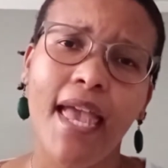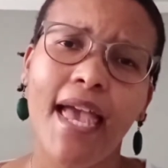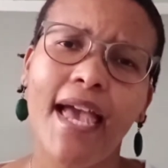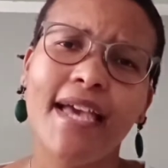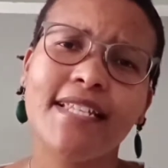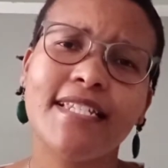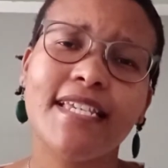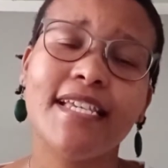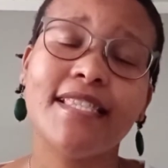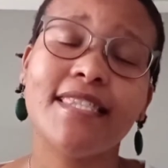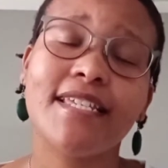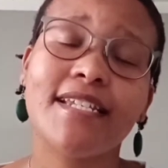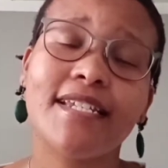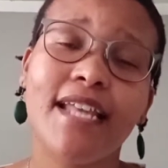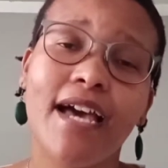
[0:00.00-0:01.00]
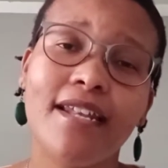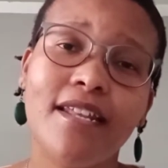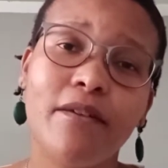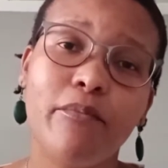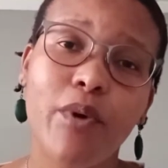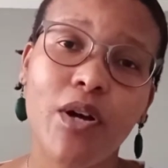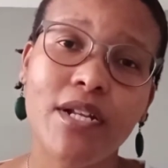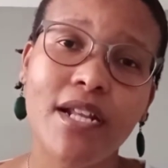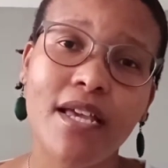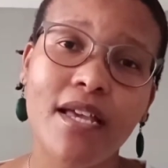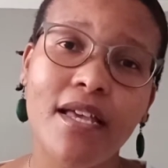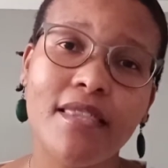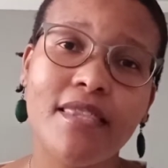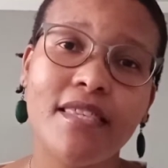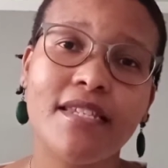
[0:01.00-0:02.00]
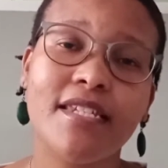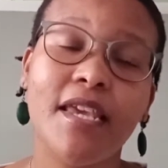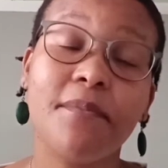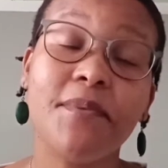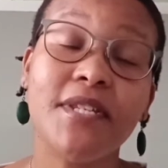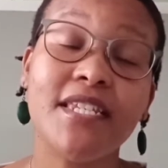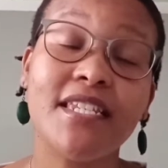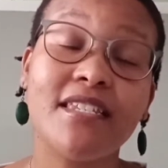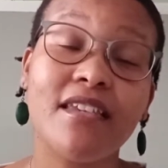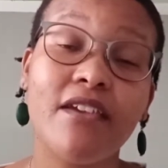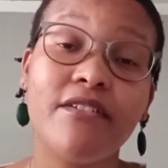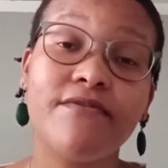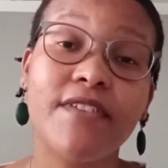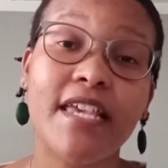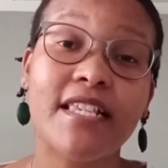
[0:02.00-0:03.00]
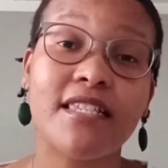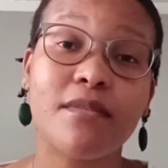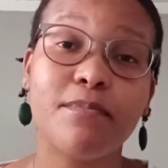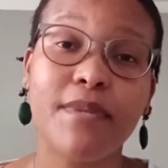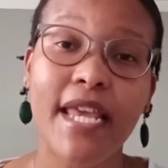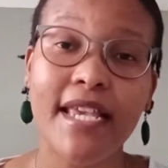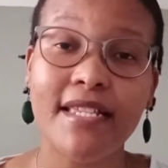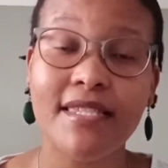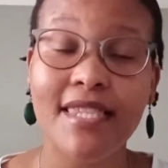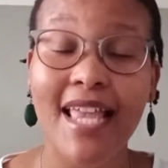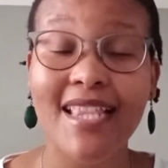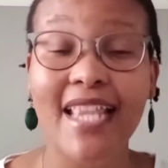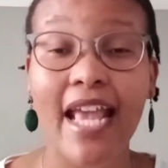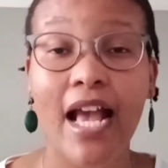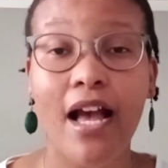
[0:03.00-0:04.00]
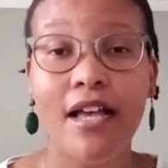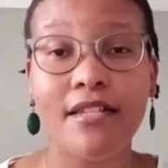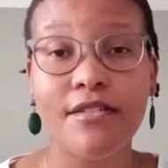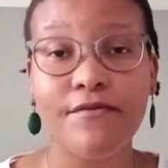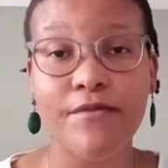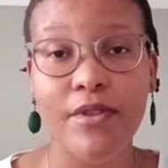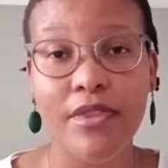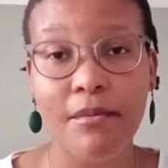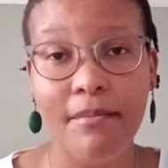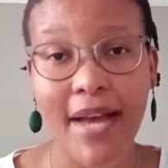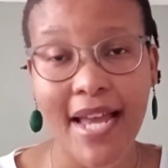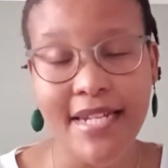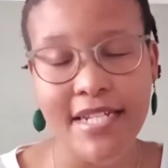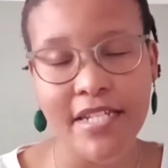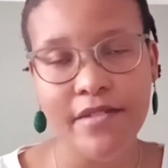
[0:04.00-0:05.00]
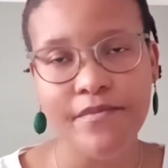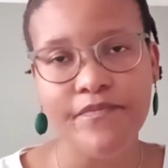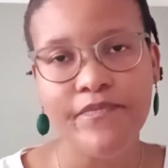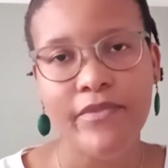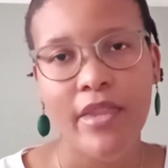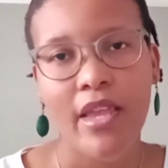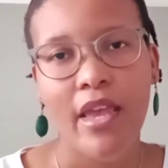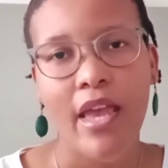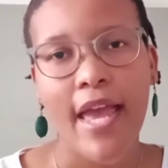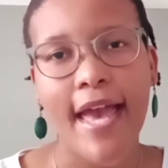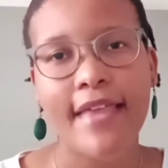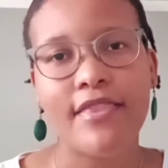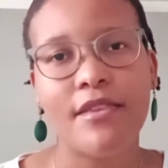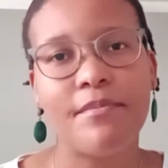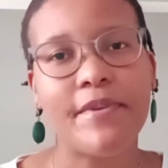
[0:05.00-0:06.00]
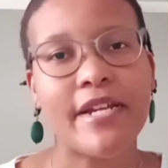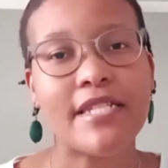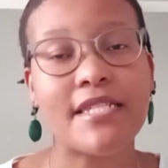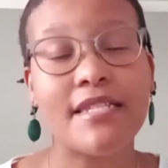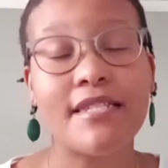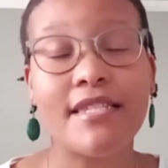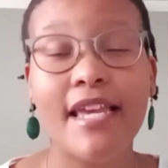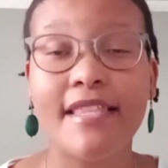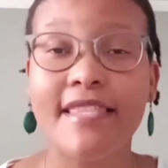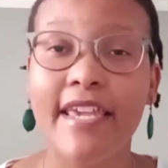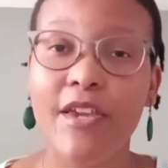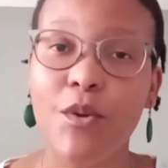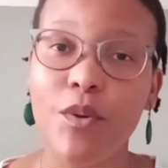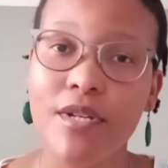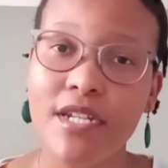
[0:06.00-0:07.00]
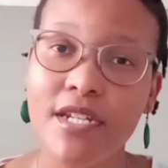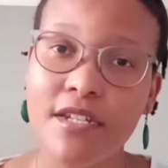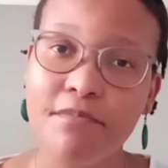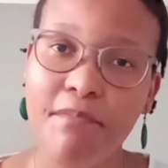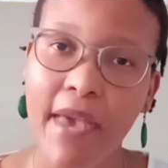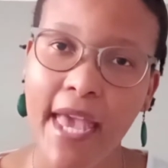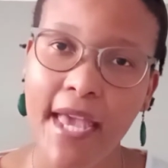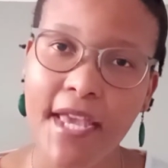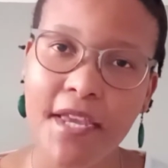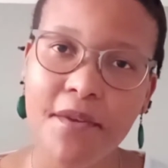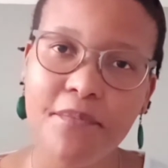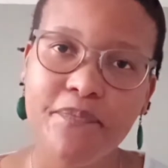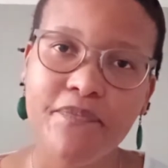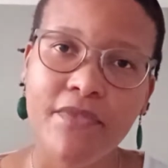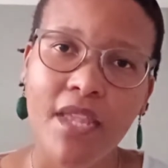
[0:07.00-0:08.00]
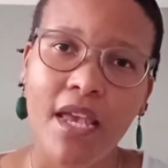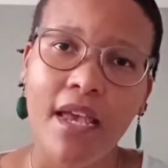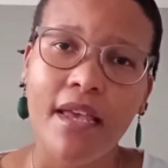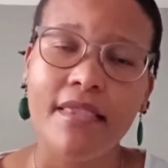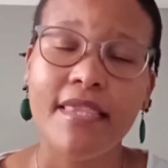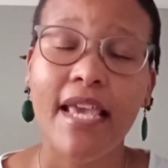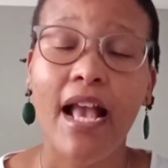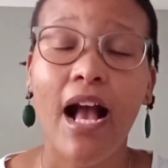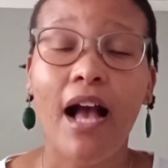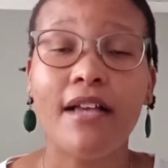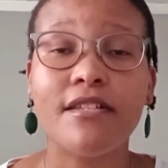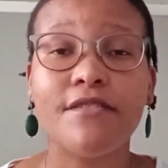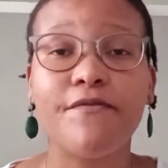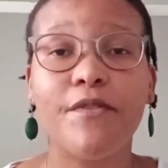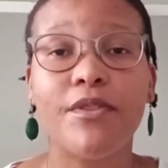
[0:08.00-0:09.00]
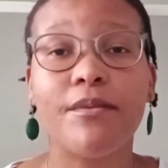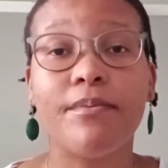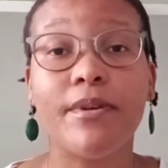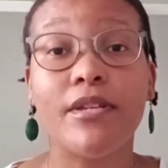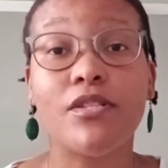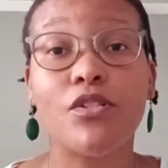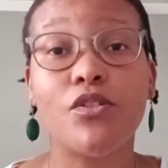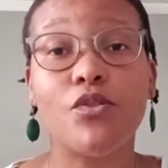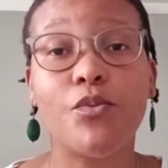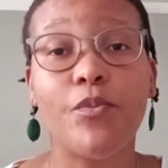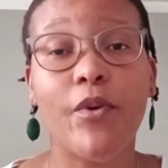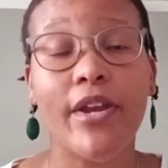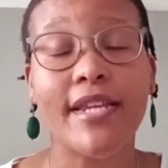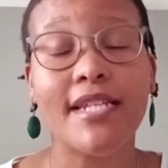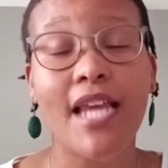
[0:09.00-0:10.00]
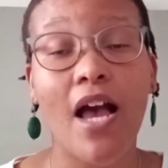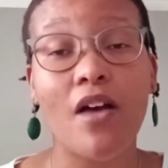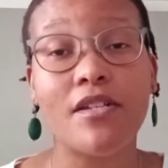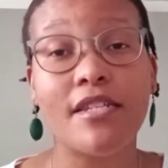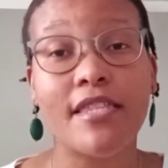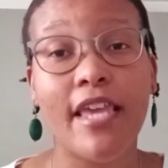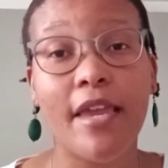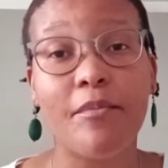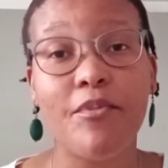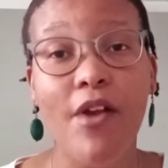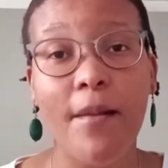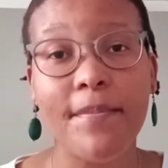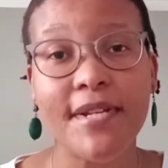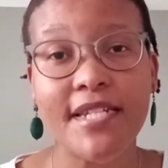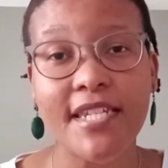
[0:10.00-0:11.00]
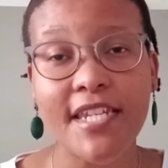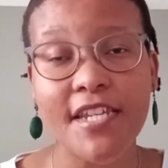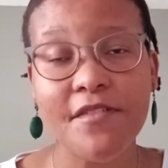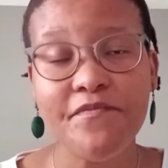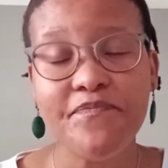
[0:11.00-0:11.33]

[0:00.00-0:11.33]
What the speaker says: And in the nula bona, the deputy sheriff explains that they asked for the money and the person said they couldn't pay. They asked for the person to point out their property.